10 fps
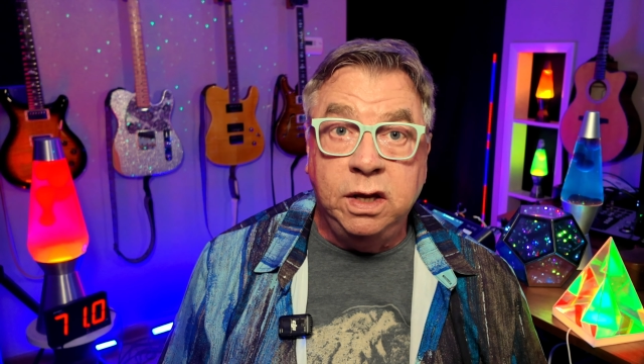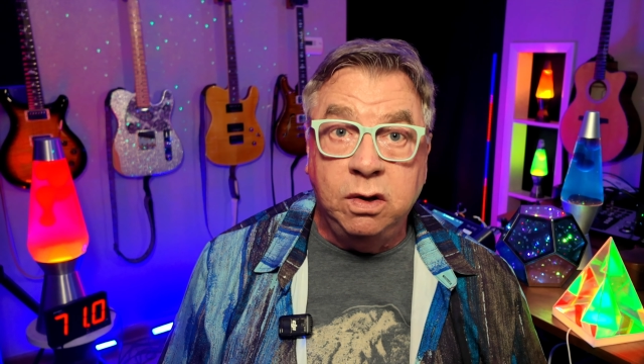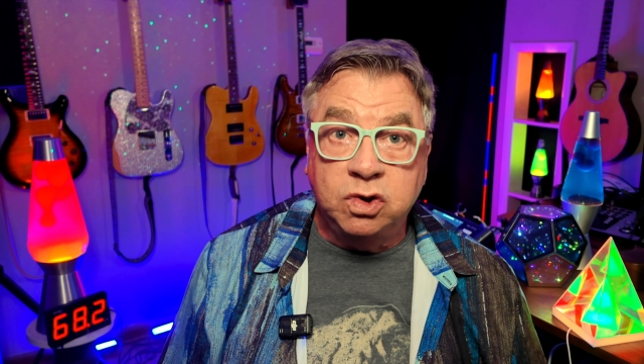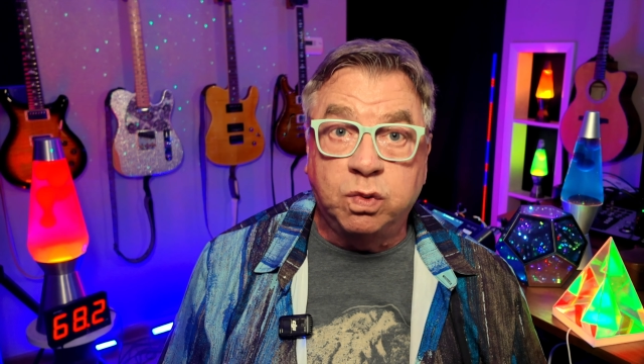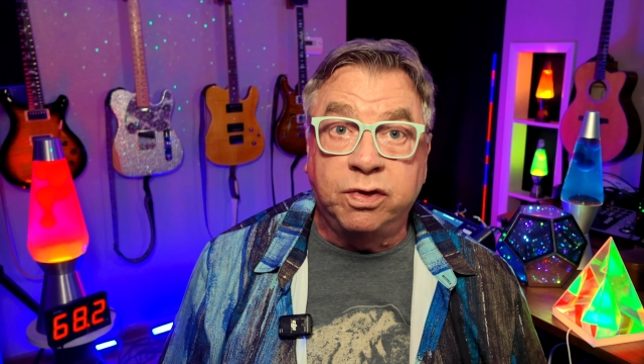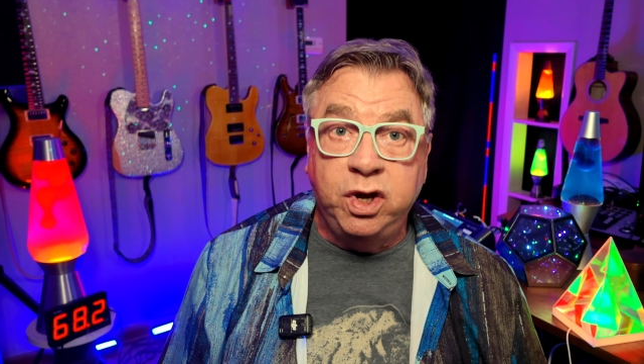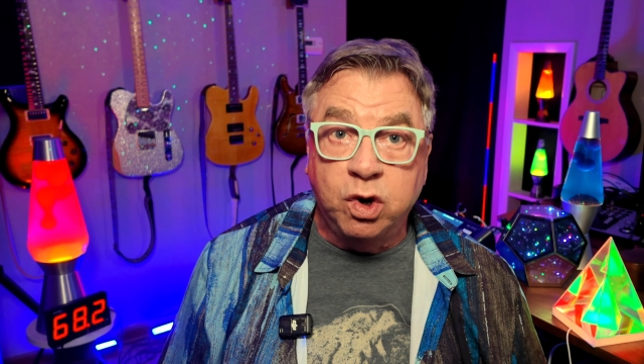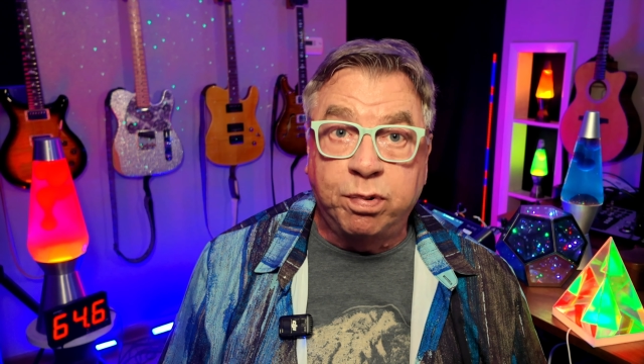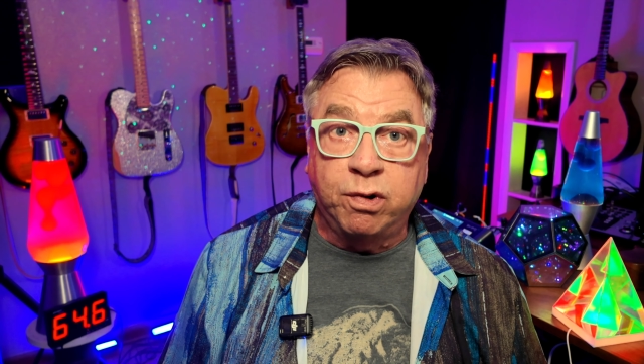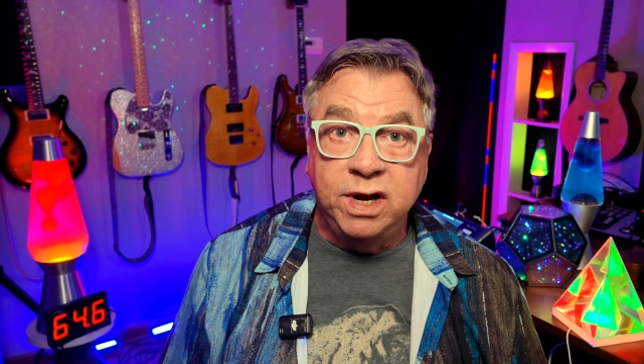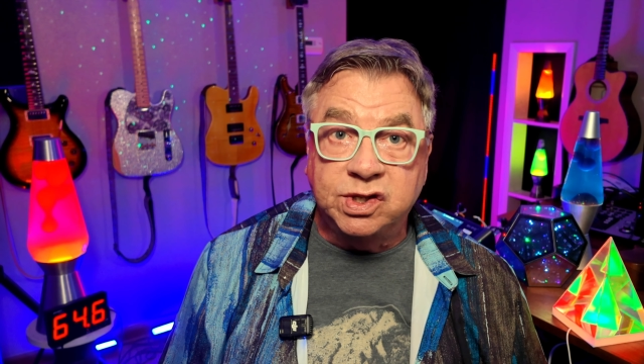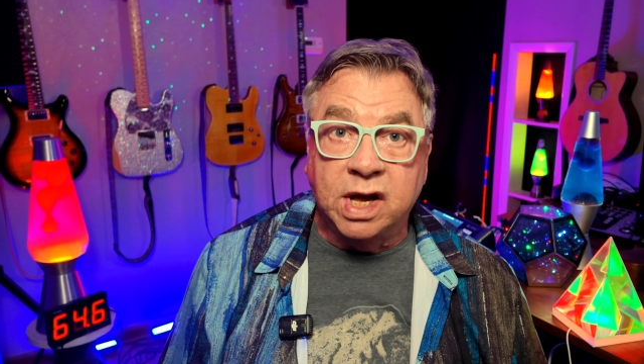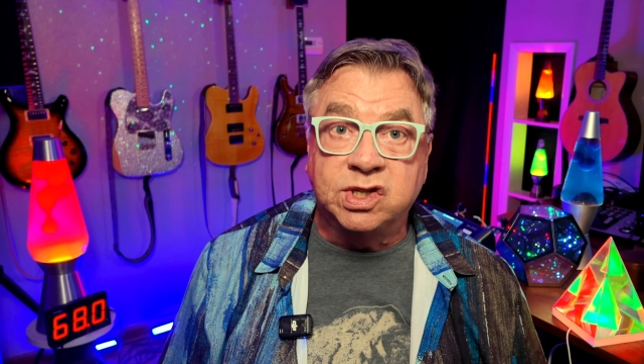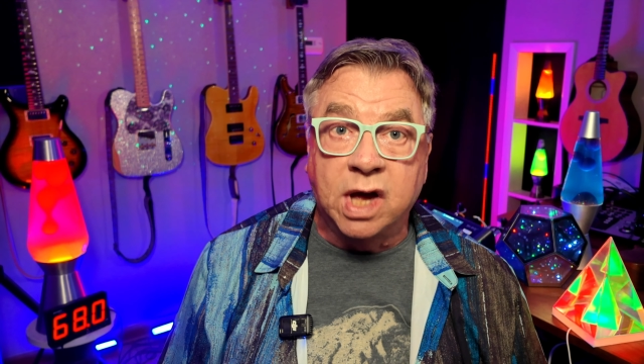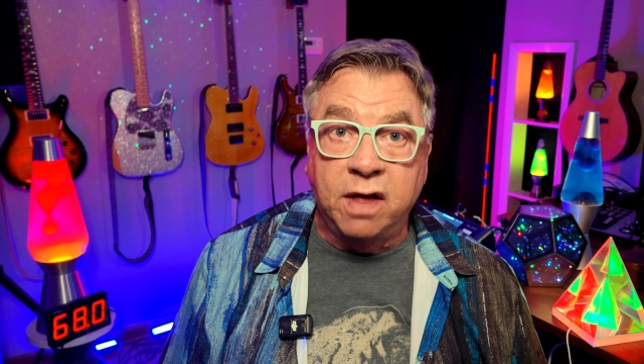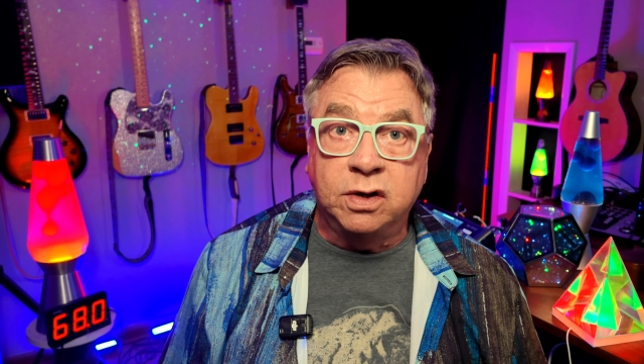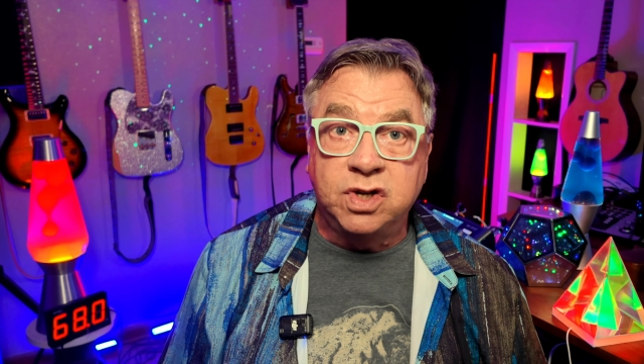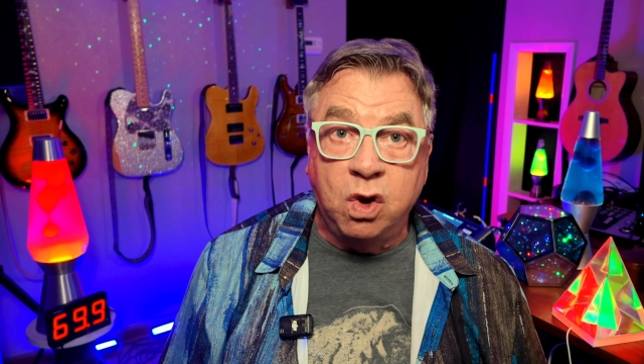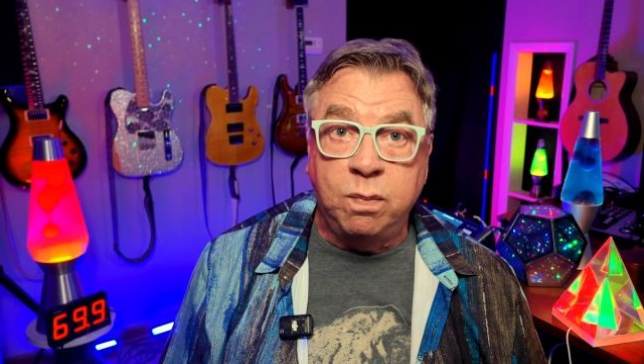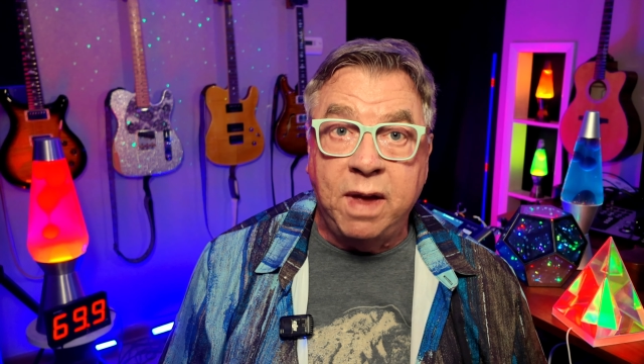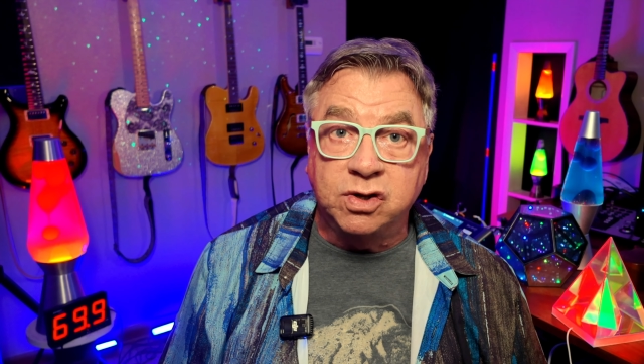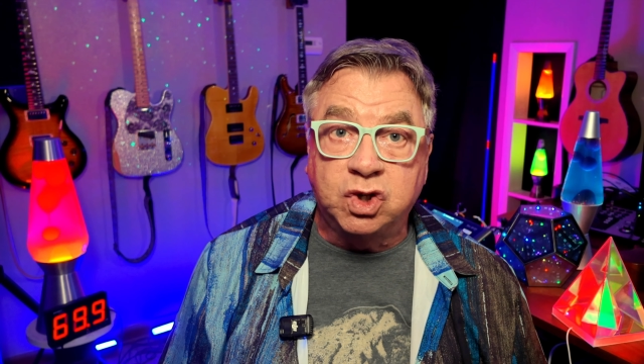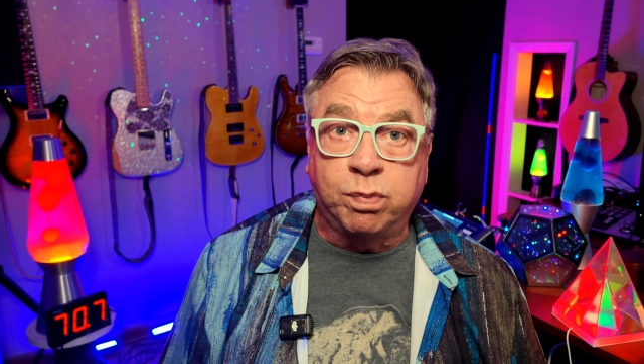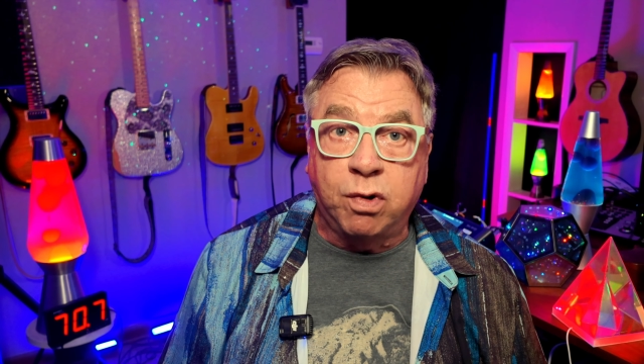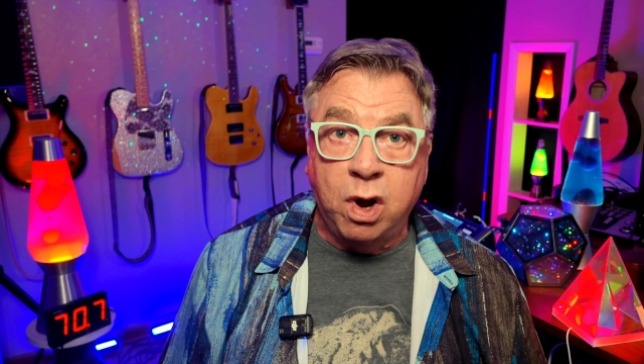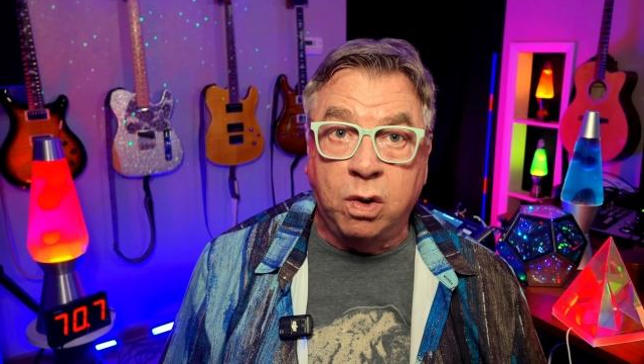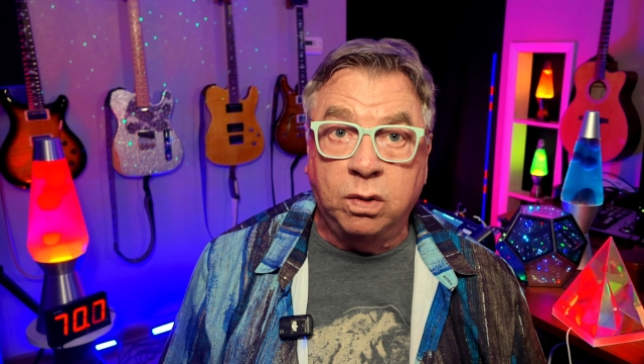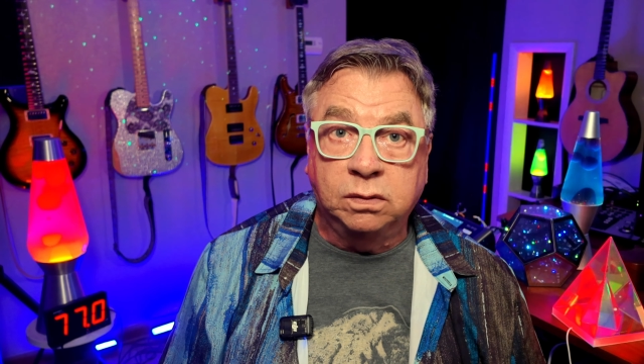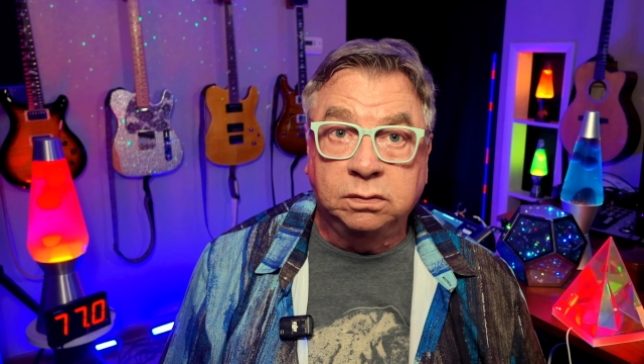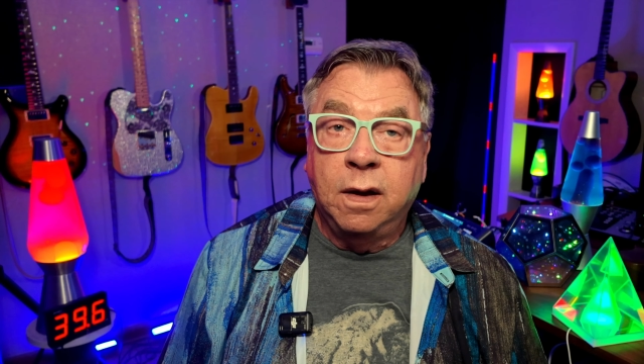use with your presets on the Tone Master Pro.